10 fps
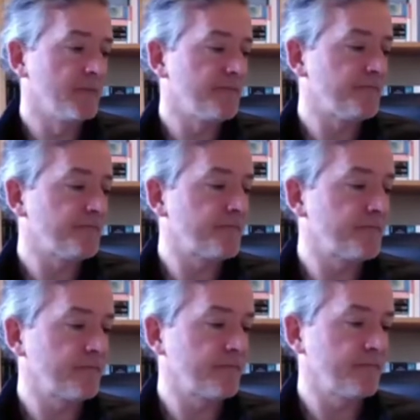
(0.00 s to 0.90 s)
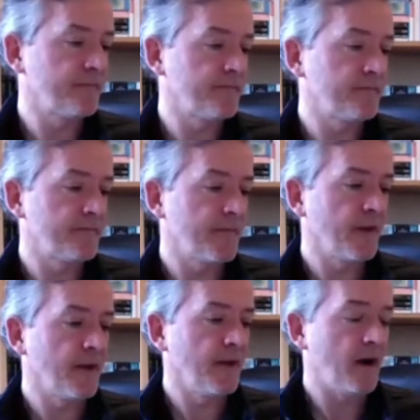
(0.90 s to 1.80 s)

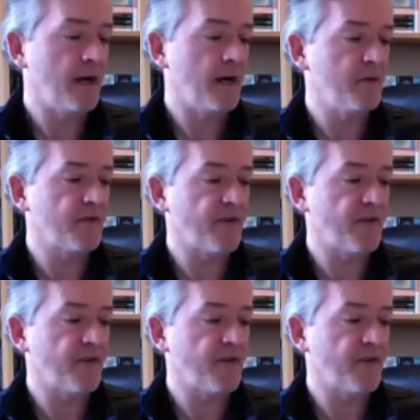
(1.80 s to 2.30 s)
I would